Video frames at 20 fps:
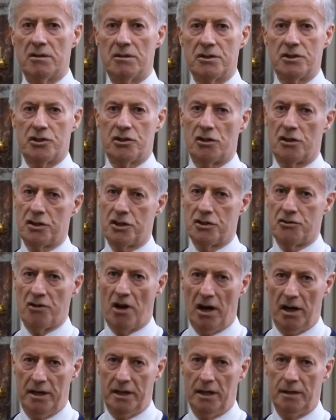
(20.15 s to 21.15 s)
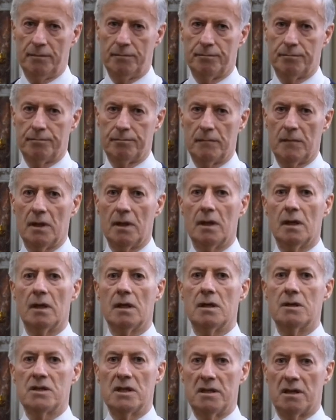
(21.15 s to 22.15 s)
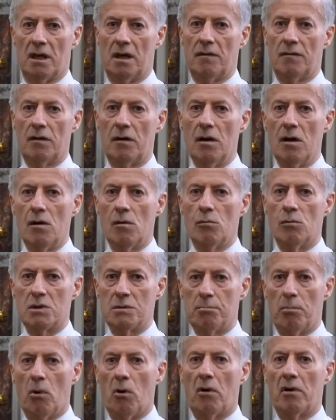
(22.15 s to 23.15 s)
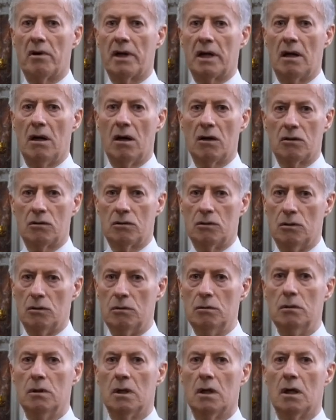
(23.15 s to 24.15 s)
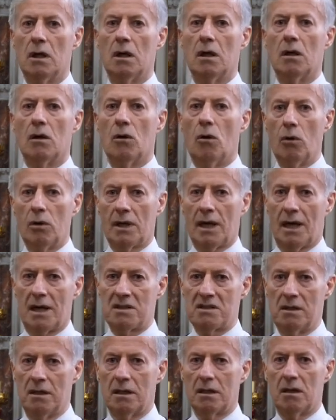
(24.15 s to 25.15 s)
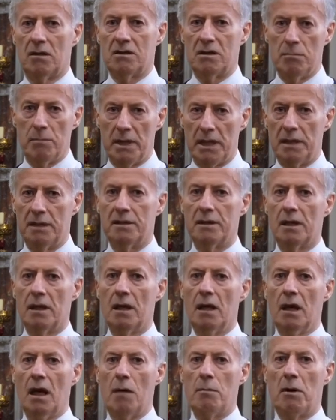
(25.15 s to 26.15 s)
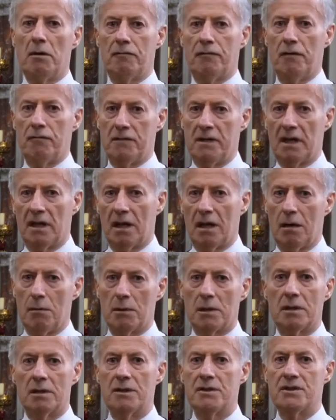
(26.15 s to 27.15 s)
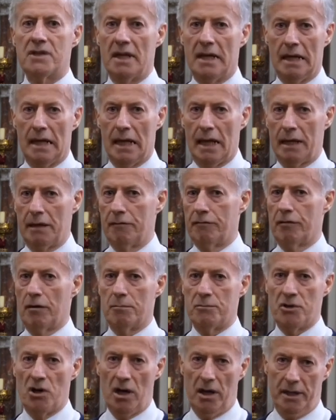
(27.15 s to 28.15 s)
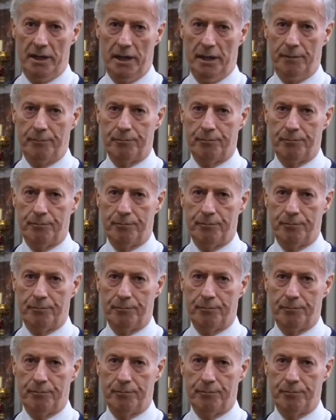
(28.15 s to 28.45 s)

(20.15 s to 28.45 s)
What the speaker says: Church, Drogheda. St Oliver was born at Loughcrew, Oldcastle, County Meath, about 50 kilometres inland from Drogheda.